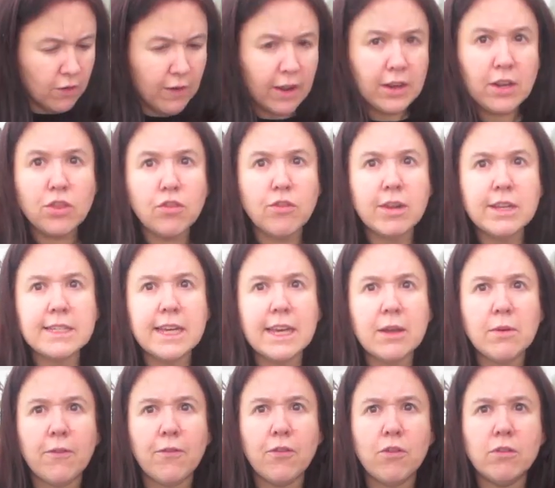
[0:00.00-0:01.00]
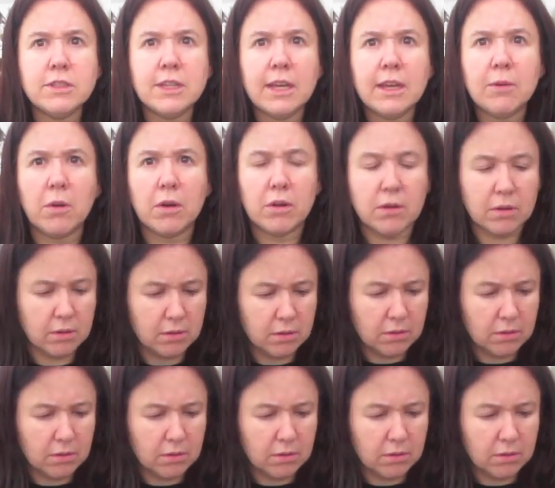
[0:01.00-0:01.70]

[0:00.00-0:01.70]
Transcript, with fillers: You it's rude if I'm wrong. Yeah.